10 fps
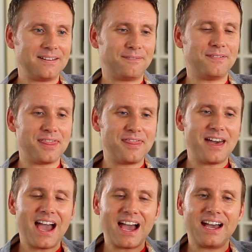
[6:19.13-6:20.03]
for
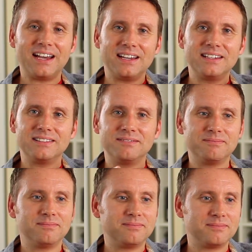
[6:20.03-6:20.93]
that
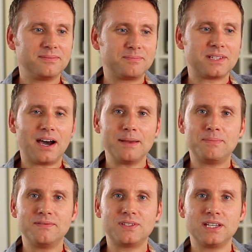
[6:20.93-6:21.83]

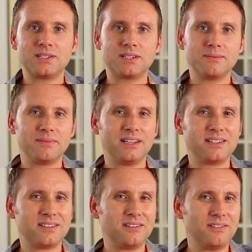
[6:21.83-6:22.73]
type of system,
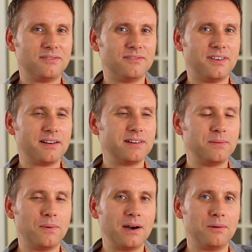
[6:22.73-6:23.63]
it's not very
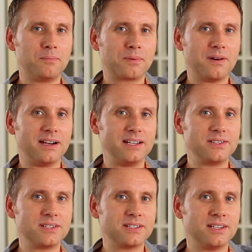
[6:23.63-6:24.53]
well
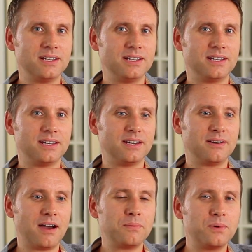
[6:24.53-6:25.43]
priced.
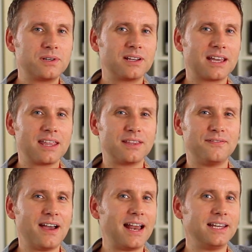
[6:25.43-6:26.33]
I wouldn't get the
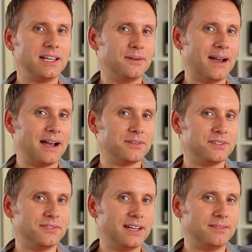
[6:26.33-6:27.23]
value out
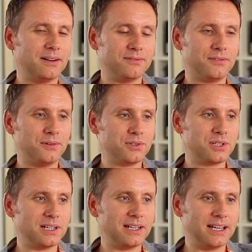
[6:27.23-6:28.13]
of it,
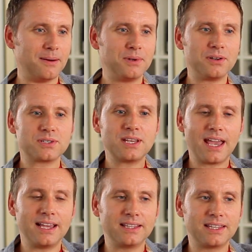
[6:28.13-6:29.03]
unfortunately. I'm not
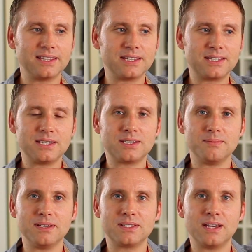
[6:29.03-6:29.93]
saying that the
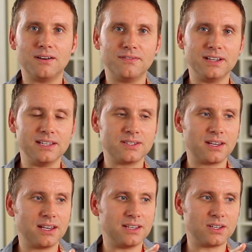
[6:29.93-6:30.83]
system itself is
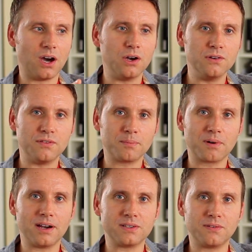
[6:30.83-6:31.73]

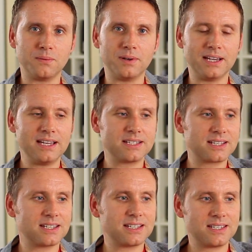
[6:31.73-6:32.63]
overpriced for what it is,
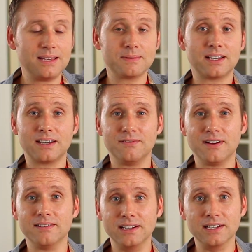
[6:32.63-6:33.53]
because it seems like a
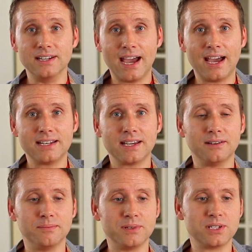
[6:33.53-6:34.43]
very good
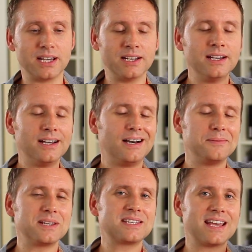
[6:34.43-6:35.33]
handheld machine.
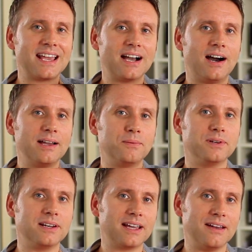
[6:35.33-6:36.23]
I'm just saying I
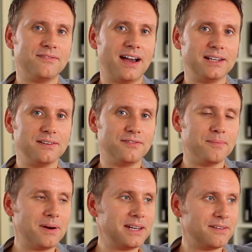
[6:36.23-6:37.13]
wouldn't get value for
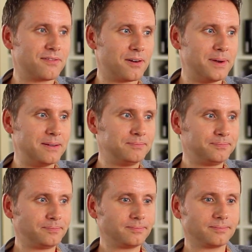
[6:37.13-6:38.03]
money from it.
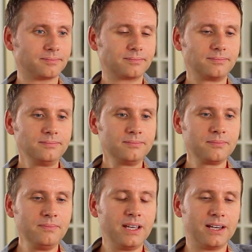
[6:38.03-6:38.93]

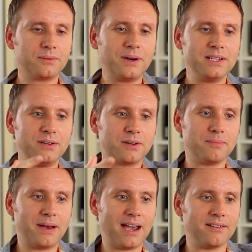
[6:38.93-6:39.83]
And when you
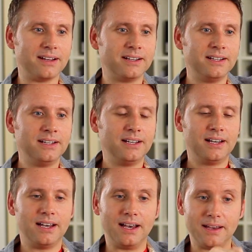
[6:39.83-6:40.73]
compare it,
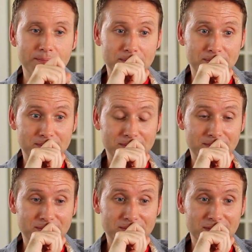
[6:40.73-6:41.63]

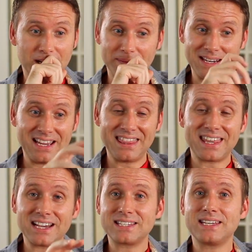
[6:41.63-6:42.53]
in
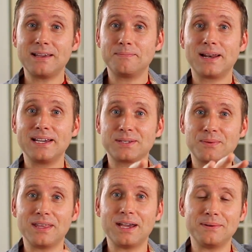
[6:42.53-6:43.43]
that same place
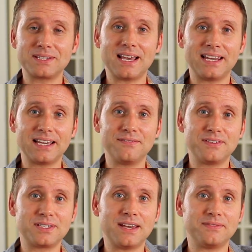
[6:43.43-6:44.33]
where they were selling it
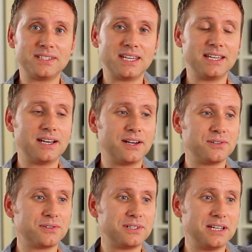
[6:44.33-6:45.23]
for
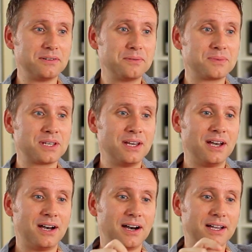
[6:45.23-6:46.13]
1,700 dirhams,
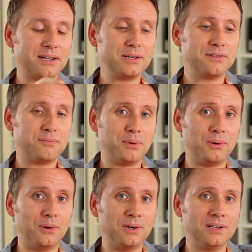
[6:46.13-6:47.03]
I could have
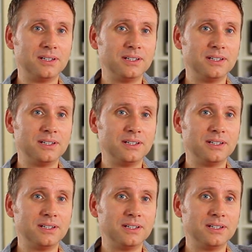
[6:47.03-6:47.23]
bought,